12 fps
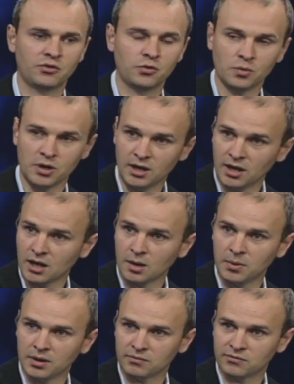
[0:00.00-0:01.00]
to
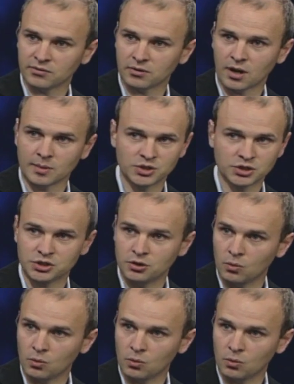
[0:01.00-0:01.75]
inanimate objects,